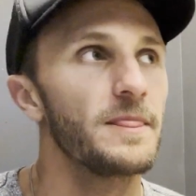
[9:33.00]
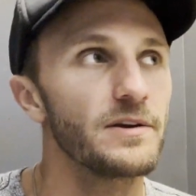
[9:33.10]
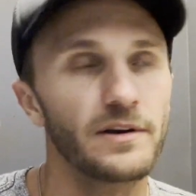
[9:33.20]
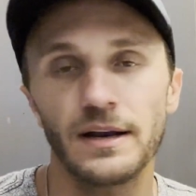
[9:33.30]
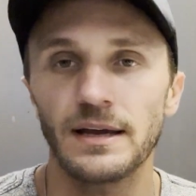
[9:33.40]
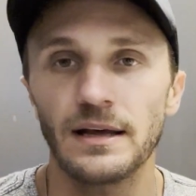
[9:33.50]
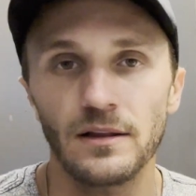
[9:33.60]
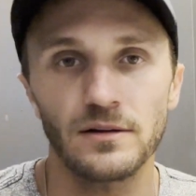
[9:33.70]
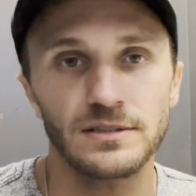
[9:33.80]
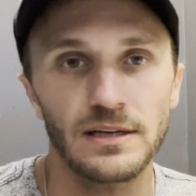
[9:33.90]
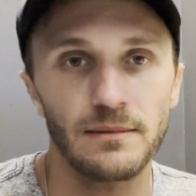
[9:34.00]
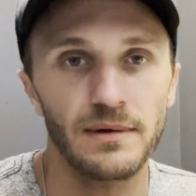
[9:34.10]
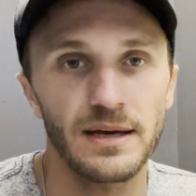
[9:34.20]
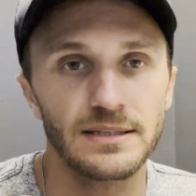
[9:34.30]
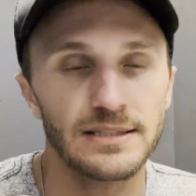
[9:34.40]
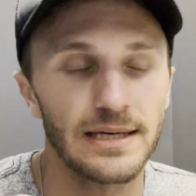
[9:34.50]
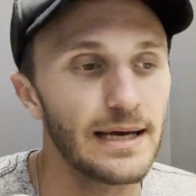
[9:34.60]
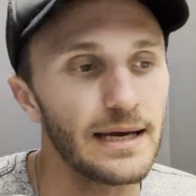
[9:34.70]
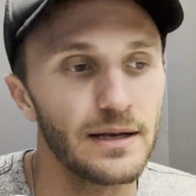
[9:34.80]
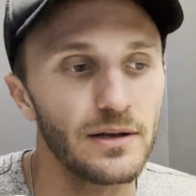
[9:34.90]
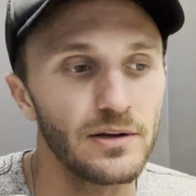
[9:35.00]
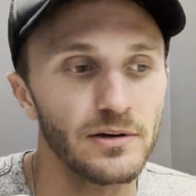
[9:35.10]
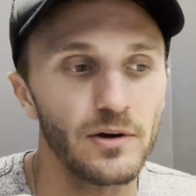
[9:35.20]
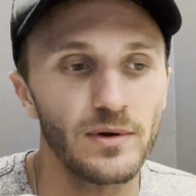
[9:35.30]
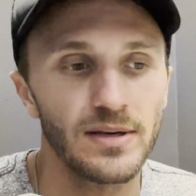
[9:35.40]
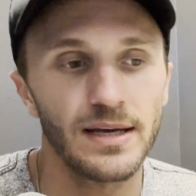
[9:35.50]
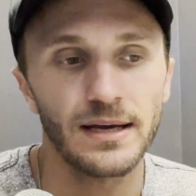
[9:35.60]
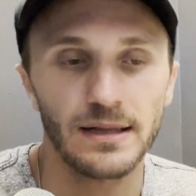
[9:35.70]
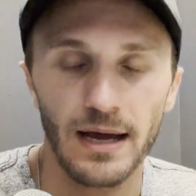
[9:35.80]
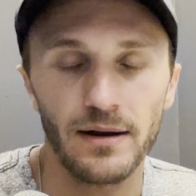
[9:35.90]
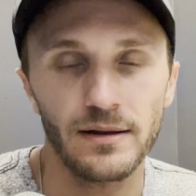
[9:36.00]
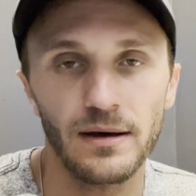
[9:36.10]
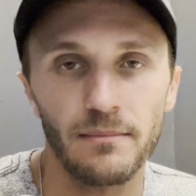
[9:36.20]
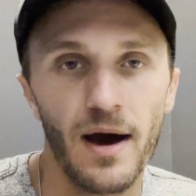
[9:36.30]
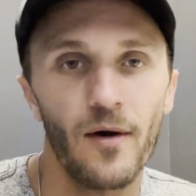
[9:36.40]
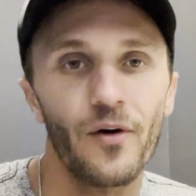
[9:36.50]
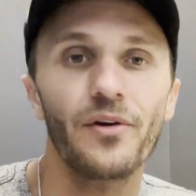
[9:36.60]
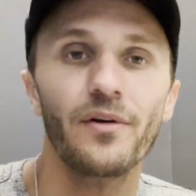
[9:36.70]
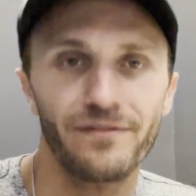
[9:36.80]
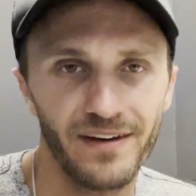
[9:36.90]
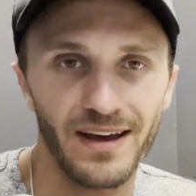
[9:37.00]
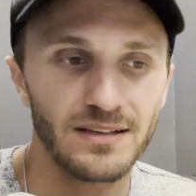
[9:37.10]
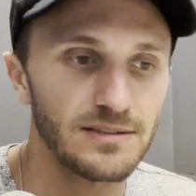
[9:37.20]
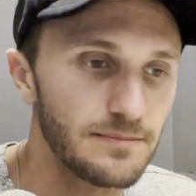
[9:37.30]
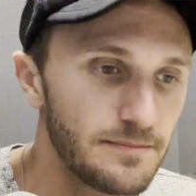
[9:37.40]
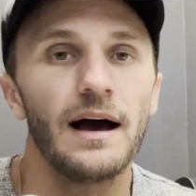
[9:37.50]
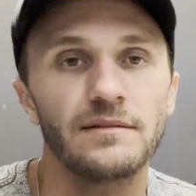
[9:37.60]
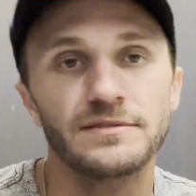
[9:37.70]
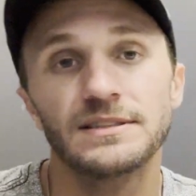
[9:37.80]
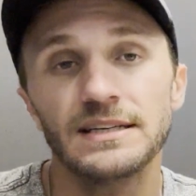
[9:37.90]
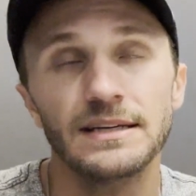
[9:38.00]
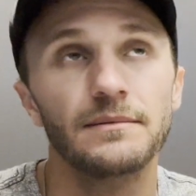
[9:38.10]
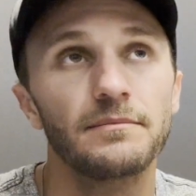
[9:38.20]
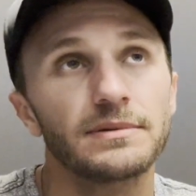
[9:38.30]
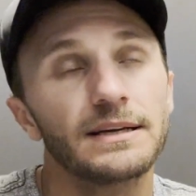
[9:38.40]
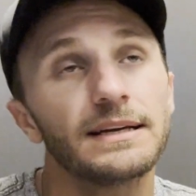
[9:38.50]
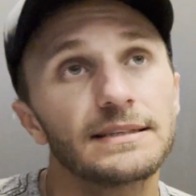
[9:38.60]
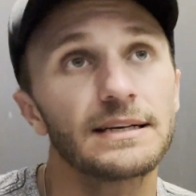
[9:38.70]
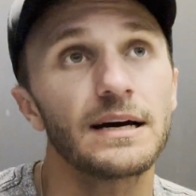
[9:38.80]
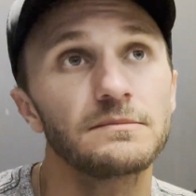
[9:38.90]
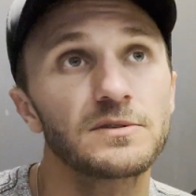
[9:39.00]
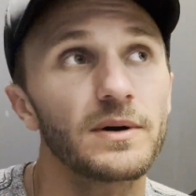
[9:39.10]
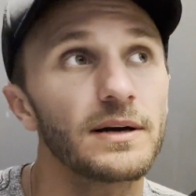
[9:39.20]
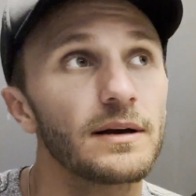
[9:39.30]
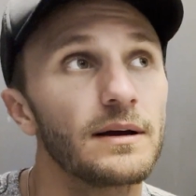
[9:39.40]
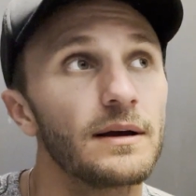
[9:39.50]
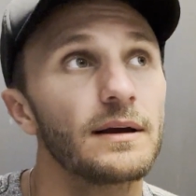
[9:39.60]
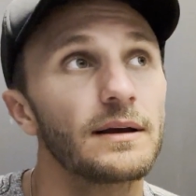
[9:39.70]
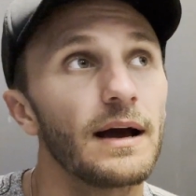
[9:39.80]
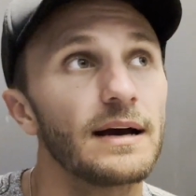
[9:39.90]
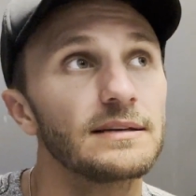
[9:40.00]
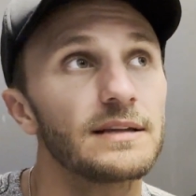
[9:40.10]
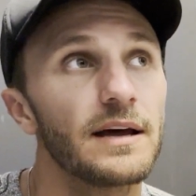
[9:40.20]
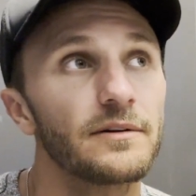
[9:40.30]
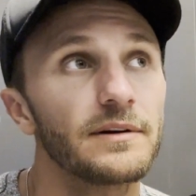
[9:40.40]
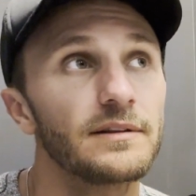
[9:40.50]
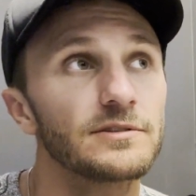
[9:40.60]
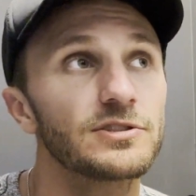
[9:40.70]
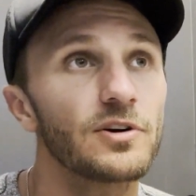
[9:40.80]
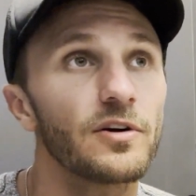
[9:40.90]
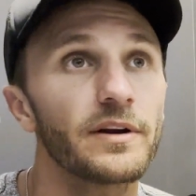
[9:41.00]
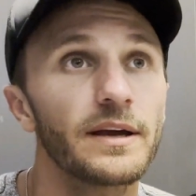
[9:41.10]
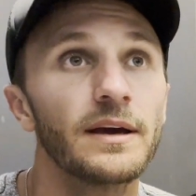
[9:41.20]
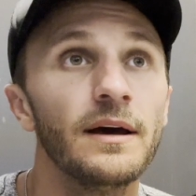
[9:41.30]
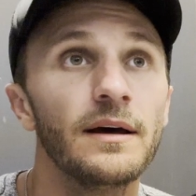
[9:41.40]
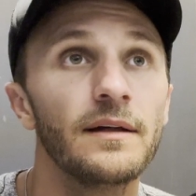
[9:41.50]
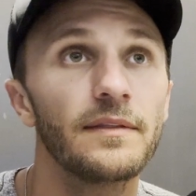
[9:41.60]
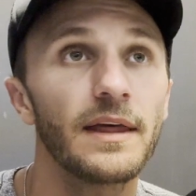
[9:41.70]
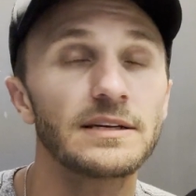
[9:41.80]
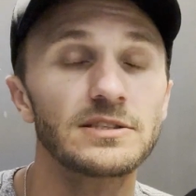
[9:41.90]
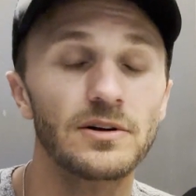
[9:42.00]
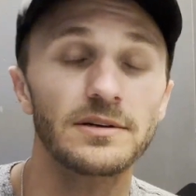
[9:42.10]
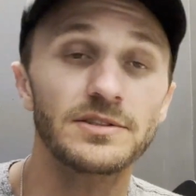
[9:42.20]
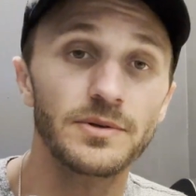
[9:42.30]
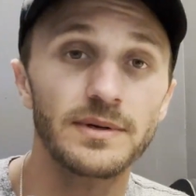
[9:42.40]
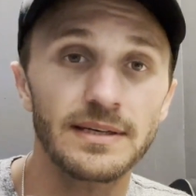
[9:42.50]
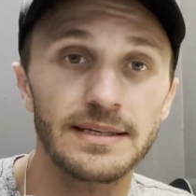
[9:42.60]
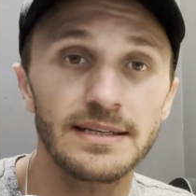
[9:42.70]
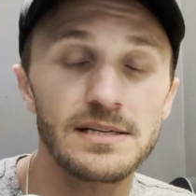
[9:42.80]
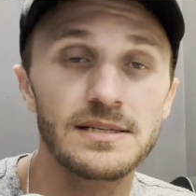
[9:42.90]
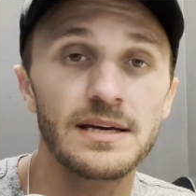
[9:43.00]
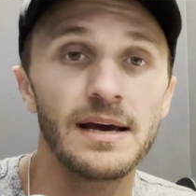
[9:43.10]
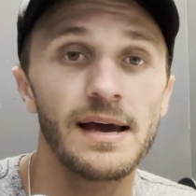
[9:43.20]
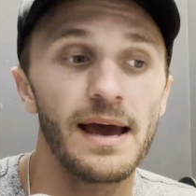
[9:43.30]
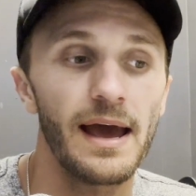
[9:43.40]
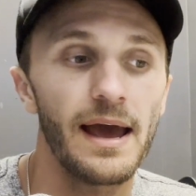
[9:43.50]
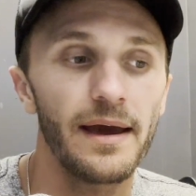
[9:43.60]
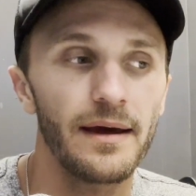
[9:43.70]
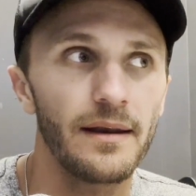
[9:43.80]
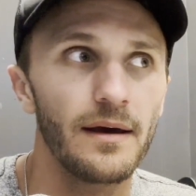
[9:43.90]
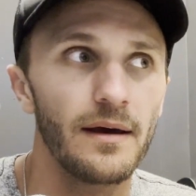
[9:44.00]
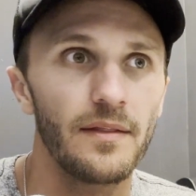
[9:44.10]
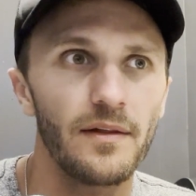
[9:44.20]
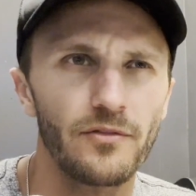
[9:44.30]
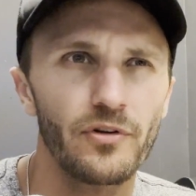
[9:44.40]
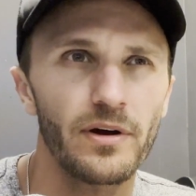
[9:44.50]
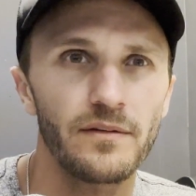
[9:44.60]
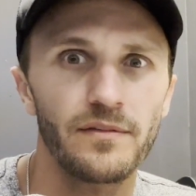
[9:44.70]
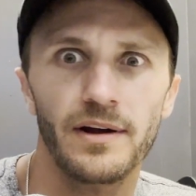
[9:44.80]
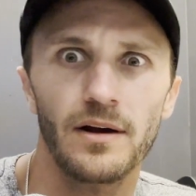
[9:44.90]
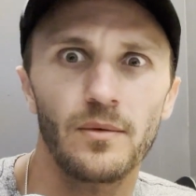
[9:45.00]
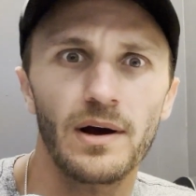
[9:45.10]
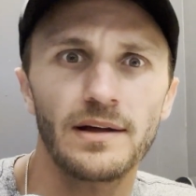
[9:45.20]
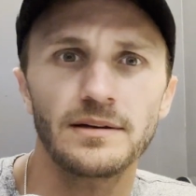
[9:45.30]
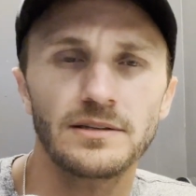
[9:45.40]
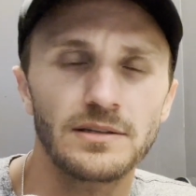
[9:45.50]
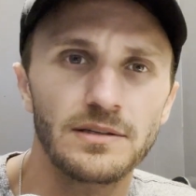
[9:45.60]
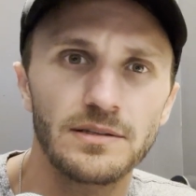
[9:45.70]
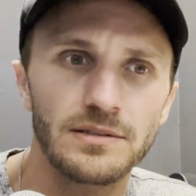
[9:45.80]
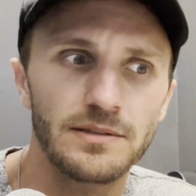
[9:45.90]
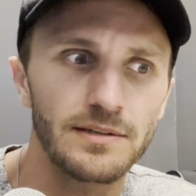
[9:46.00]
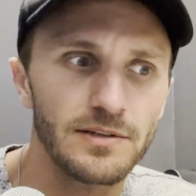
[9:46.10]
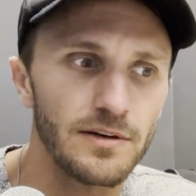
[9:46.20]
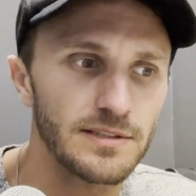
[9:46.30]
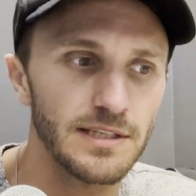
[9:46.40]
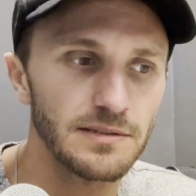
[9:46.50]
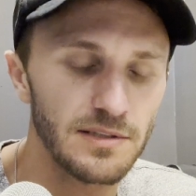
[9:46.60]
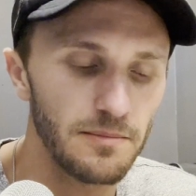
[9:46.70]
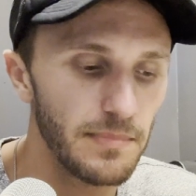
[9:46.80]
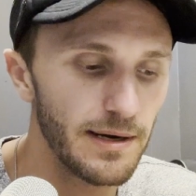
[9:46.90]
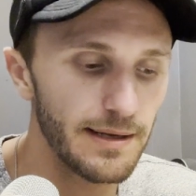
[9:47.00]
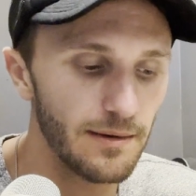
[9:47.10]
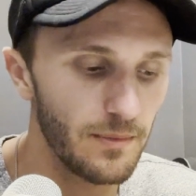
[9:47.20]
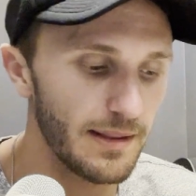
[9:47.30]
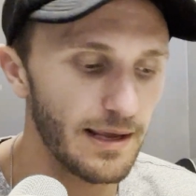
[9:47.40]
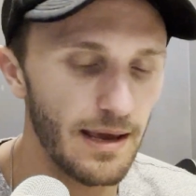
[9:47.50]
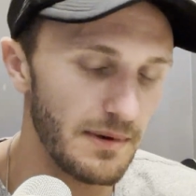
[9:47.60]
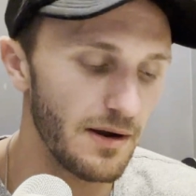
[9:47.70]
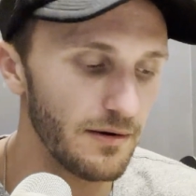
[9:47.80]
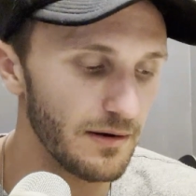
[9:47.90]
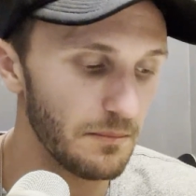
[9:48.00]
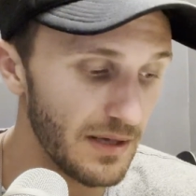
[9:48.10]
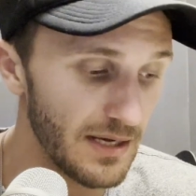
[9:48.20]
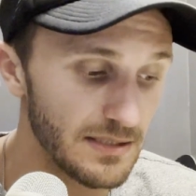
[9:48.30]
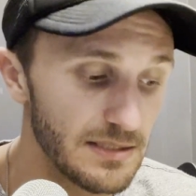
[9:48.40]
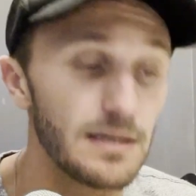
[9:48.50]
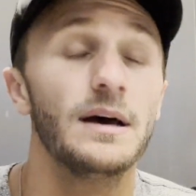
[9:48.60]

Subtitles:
you're going to get lost in a mix, and you're going to get clouded up by all your effects. I've seen plenty of times where guys that are either starting, they start doing this, and they're trying to figure out why their guitar sounds so muddy and why they can't be heard in a mix.